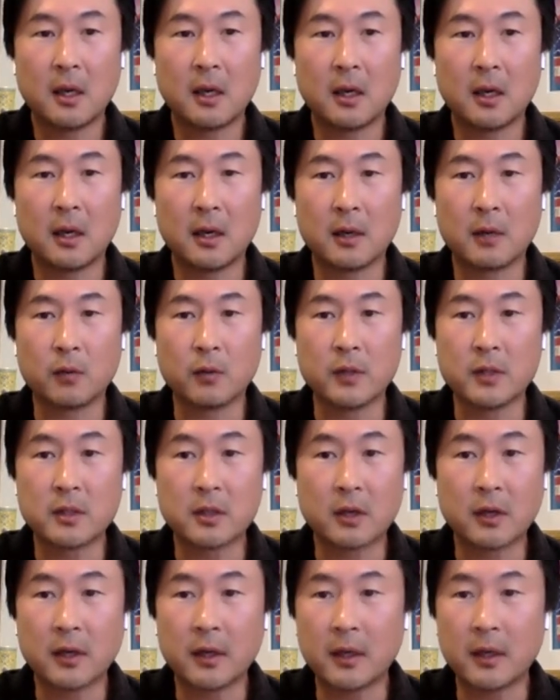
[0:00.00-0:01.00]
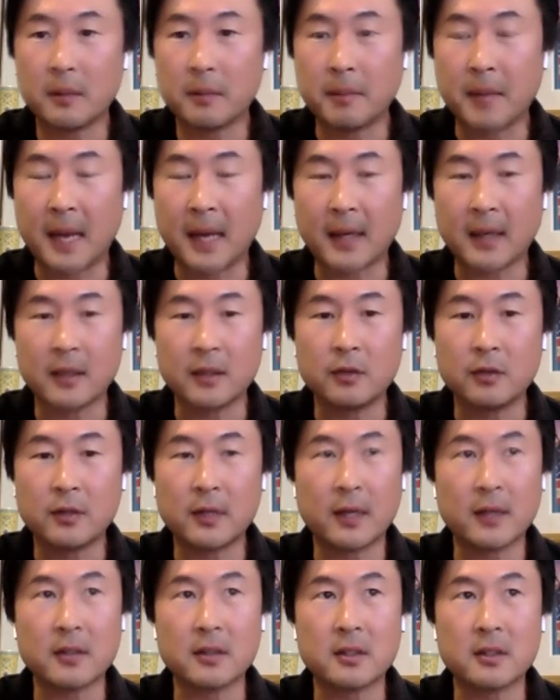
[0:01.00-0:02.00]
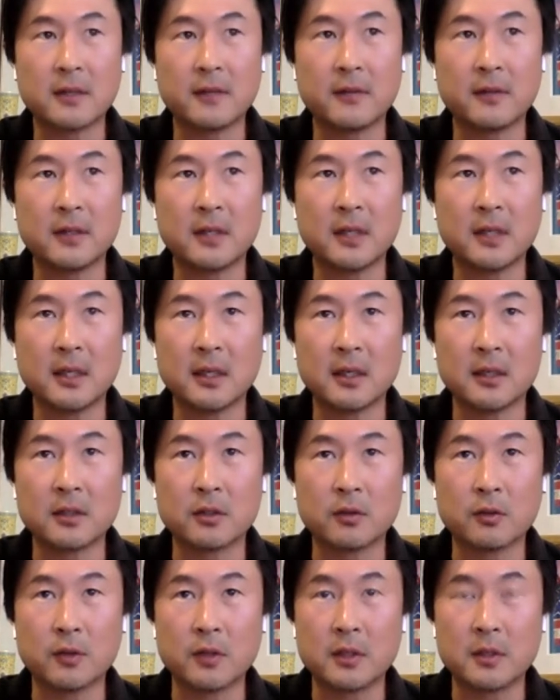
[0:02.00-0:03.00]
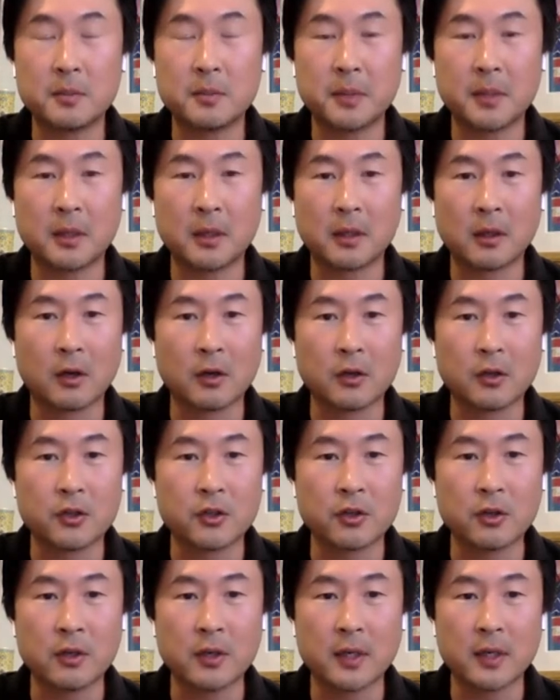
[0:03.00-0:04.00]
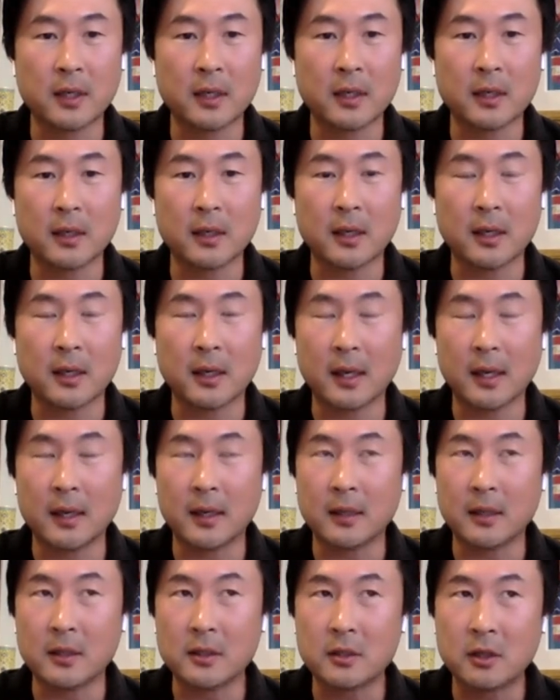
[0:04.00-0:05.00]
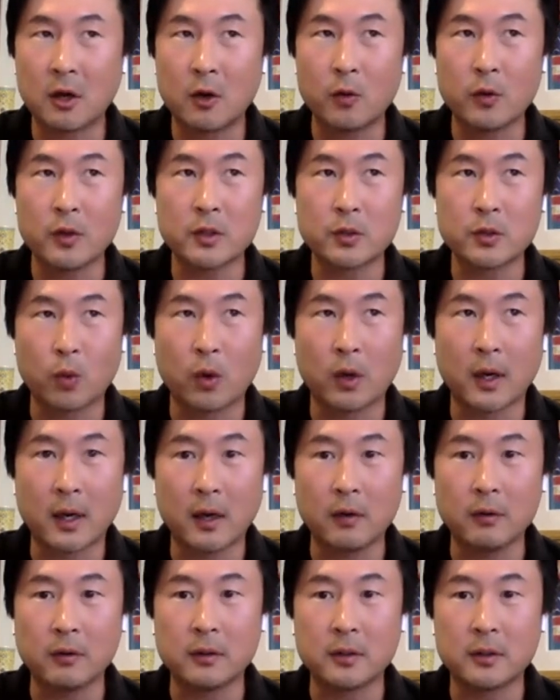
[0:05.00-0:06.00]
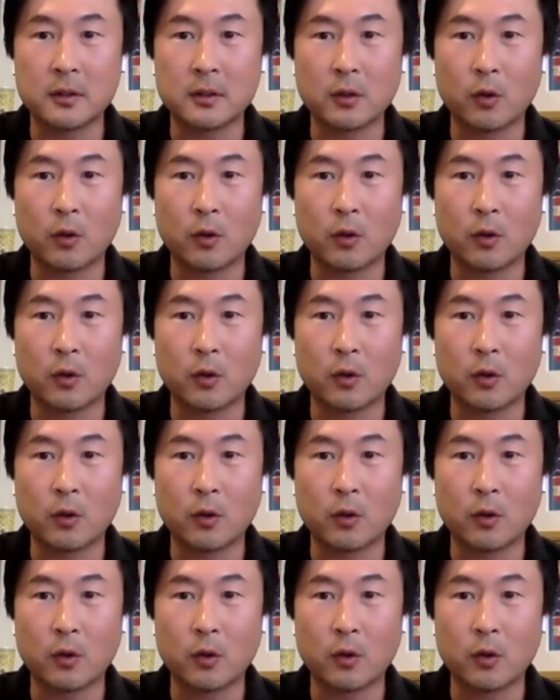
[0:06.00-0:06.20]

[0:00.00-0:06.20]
We started back in 2017, and so it's been a long journey, and it doesn't always work out